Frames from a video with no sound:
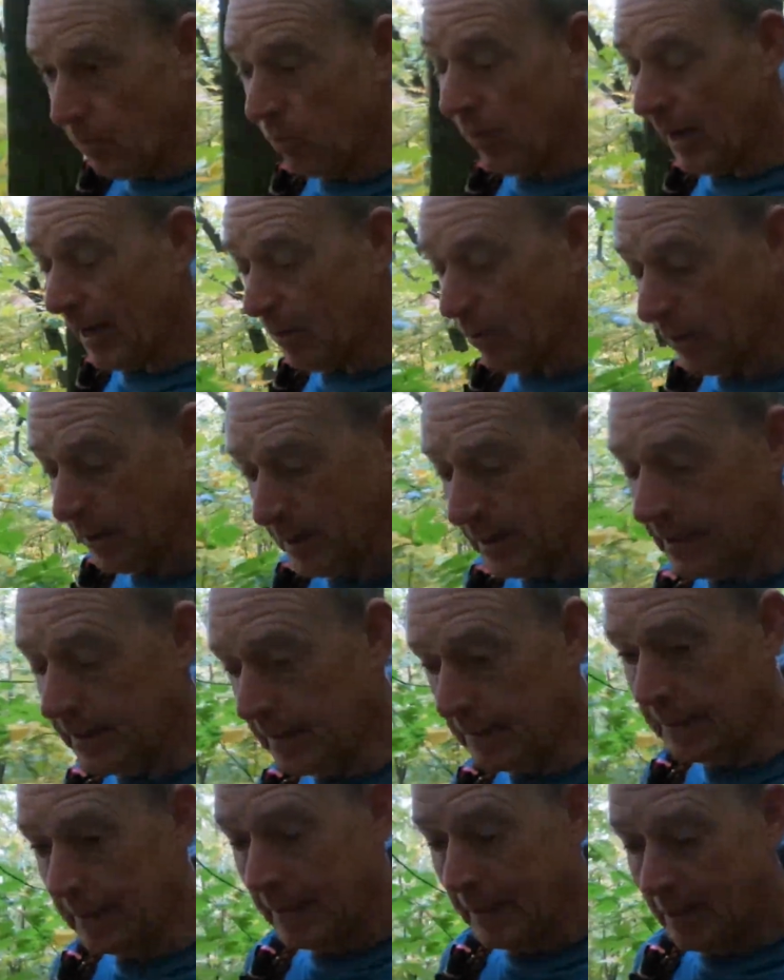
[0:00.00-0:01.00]
wow,
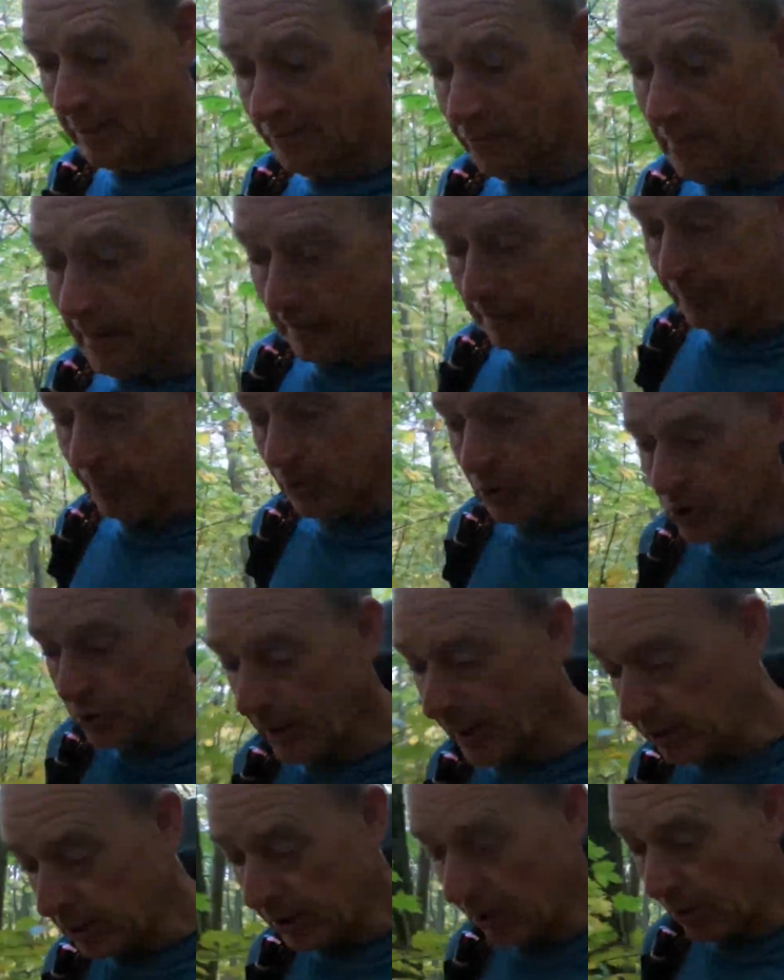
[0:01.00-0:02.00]
for my Bruce
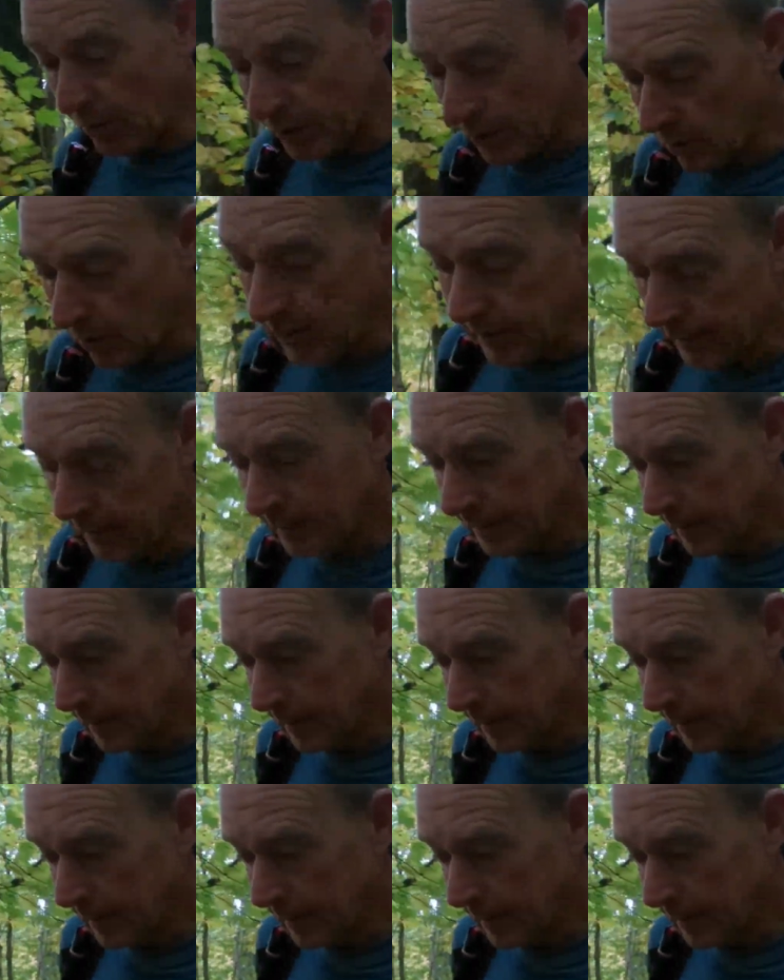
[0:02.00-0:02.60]
Trail Yo-Yo,